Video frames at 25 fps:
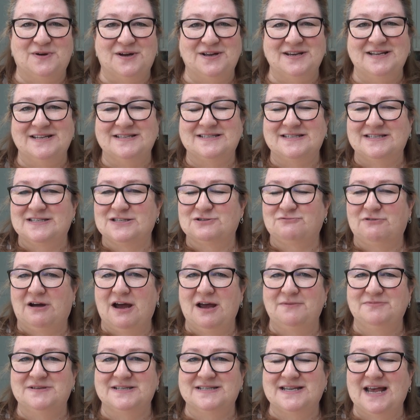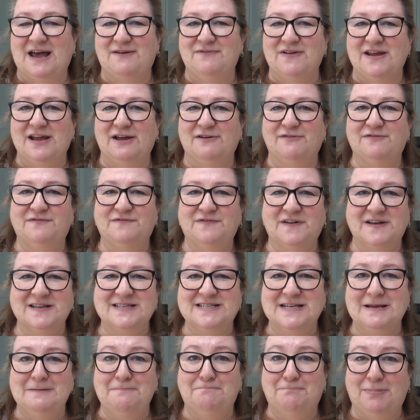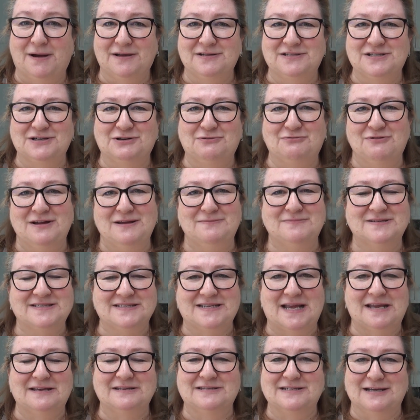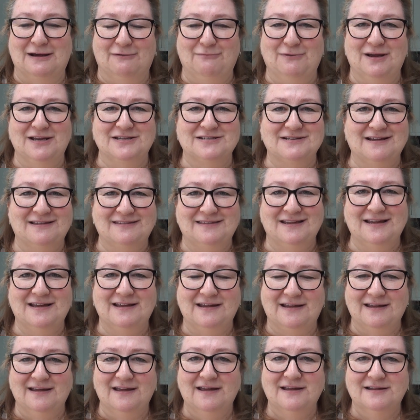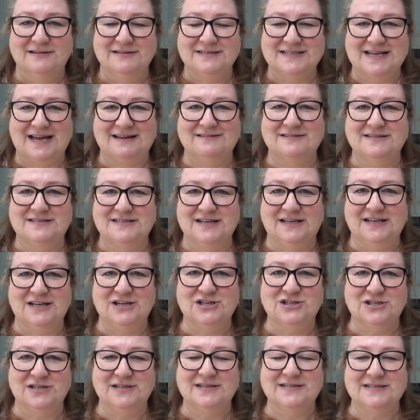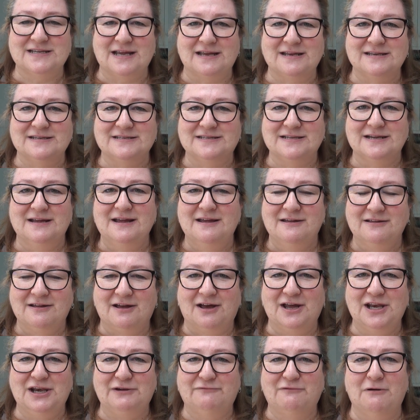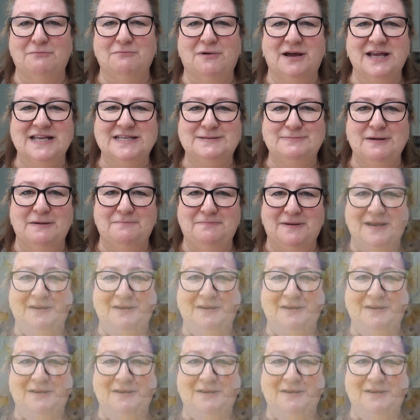one is described as having a fuzzy buttercream center, which I think sounds delicious and kind of reminds me a